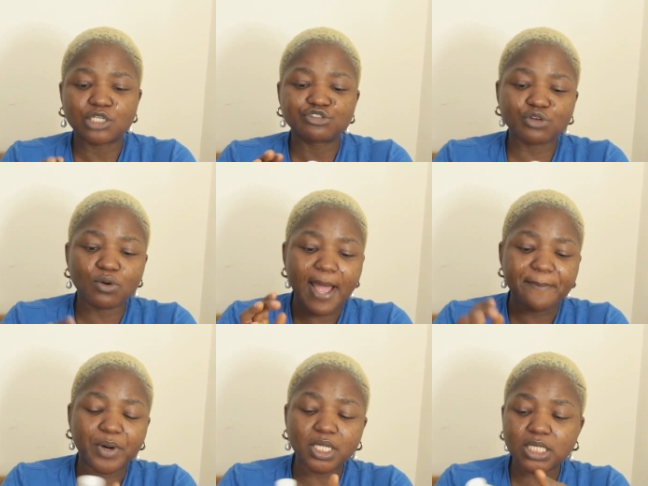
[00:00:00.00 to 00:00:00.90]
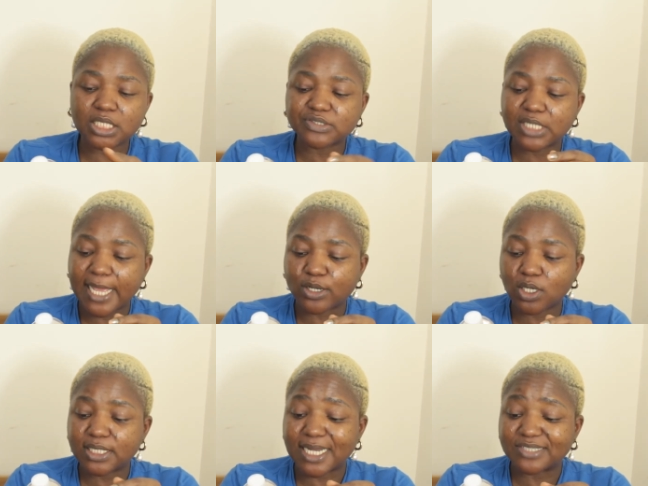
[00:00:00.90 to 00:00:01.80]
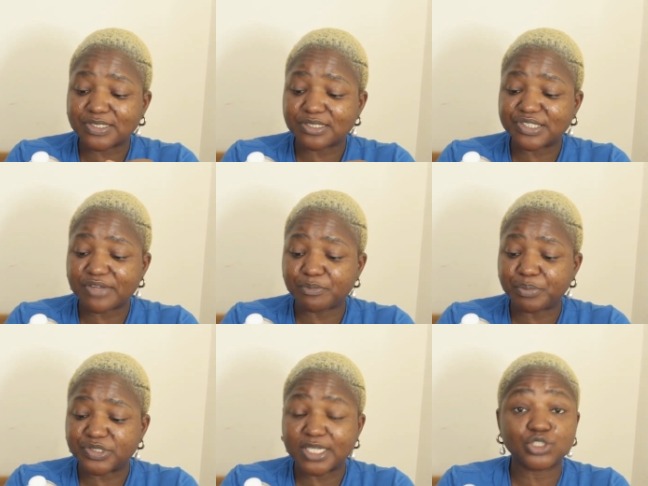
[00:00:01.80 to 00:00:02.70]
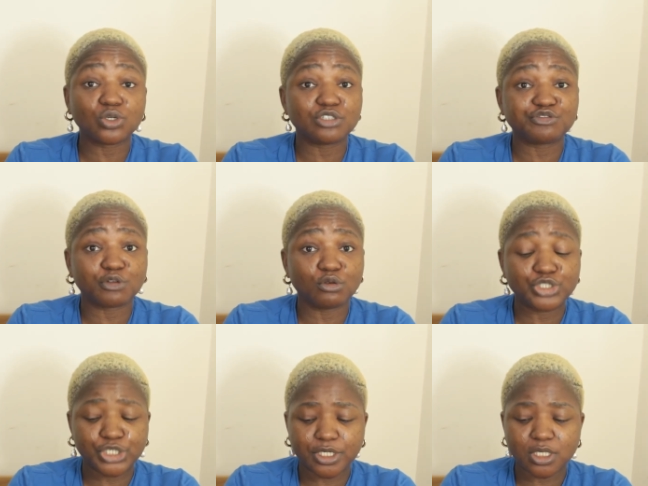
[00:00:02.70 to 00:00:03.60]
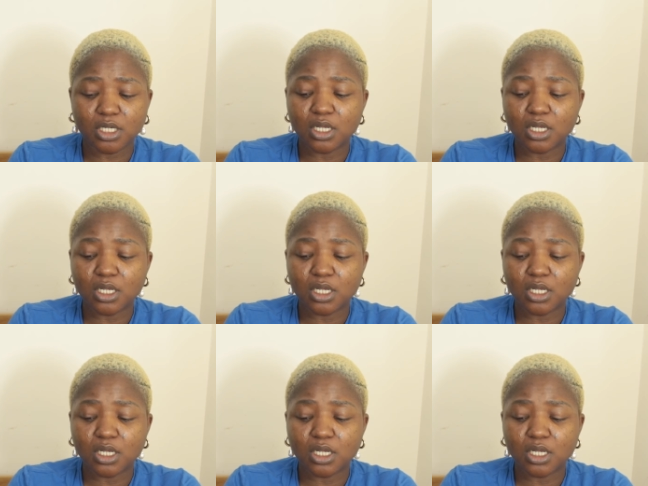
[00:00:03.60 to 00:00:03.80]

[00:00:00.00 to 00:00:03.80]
So I bought this Glycolic Acid 7% toning solution